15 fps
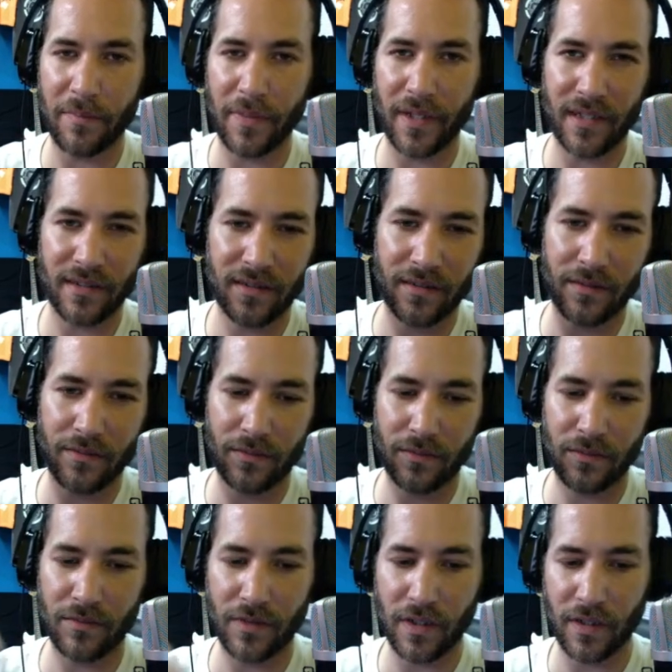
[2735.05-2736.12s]
but it's
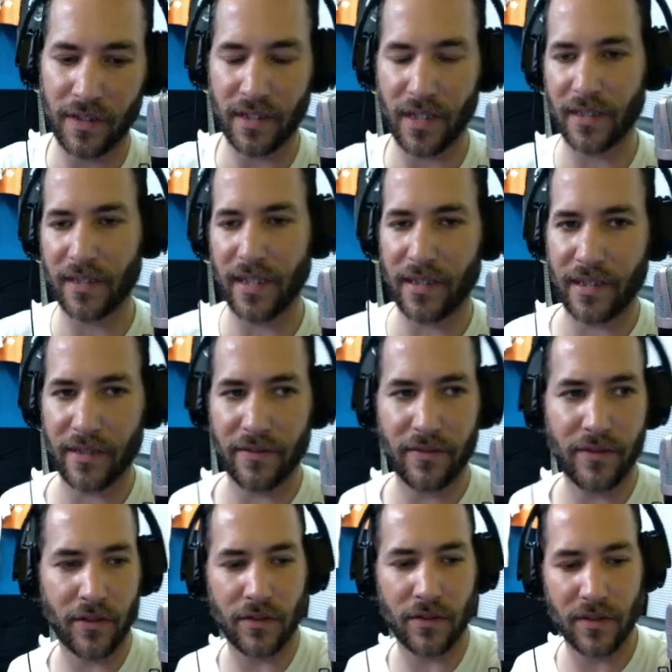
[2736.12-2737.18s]
really not that
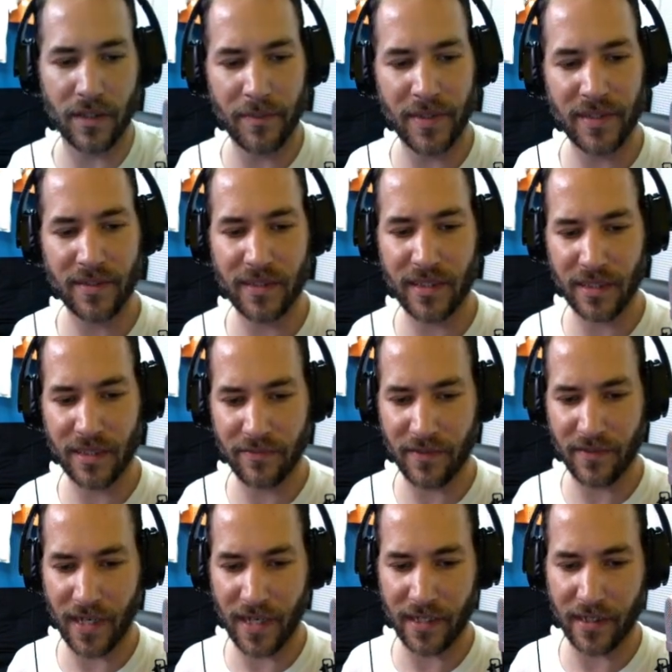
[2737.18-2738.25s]
difficult. Let me see if
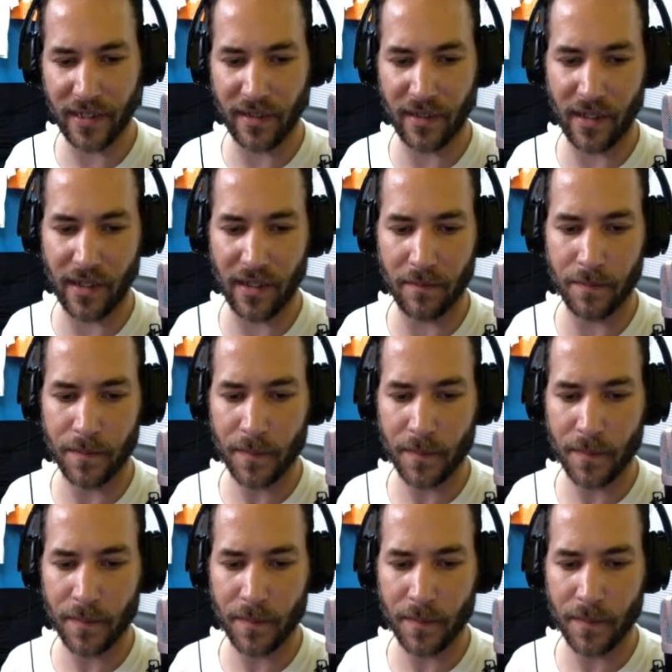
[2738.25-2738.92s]
I can um,